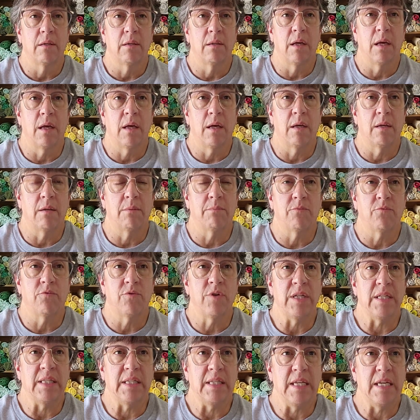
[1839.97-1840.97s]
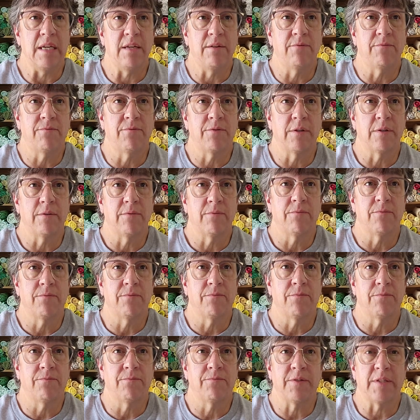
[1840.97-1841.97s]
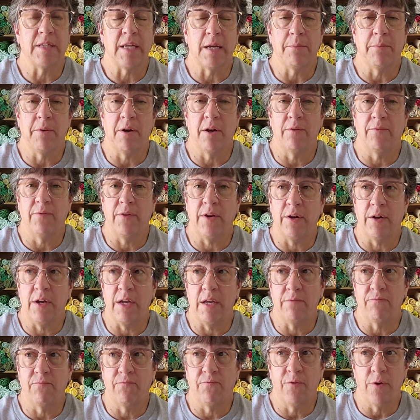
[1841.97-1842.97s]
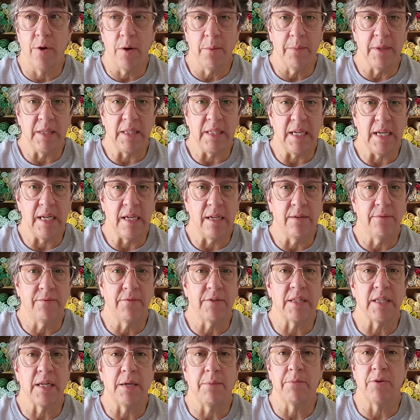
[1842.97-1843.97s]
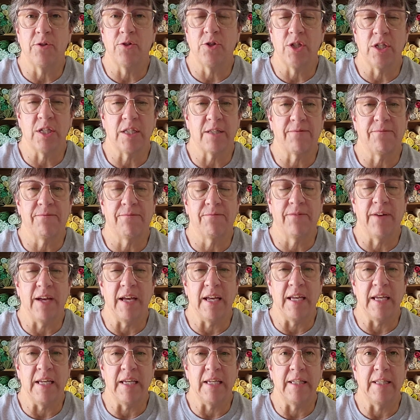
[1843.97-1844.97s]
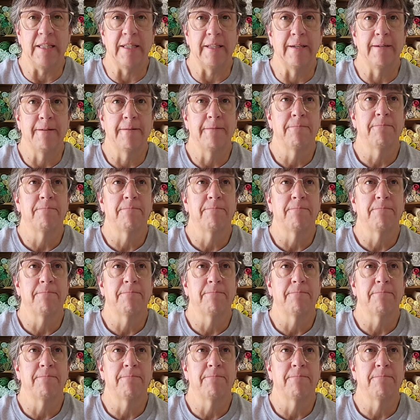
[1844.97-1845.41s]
received. Some are very informative, some are just fun.